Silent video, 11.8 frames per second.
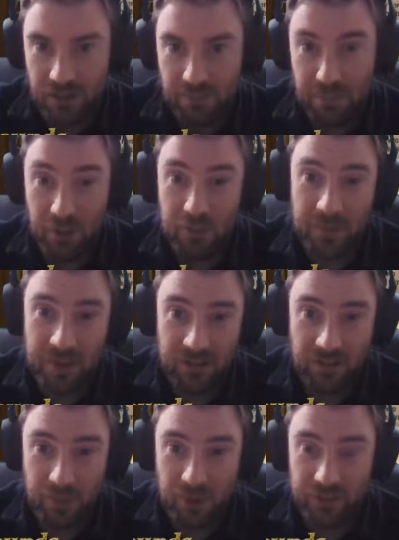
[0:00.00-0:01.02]
Bone
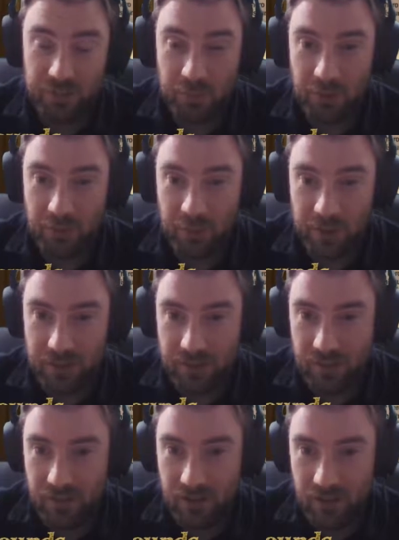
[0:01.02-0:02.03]
Mare it works well
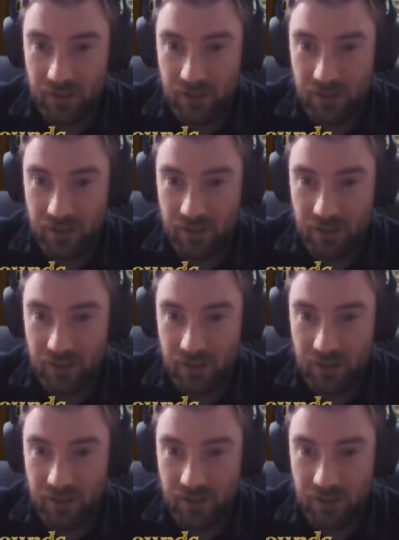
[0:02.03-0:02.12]
with,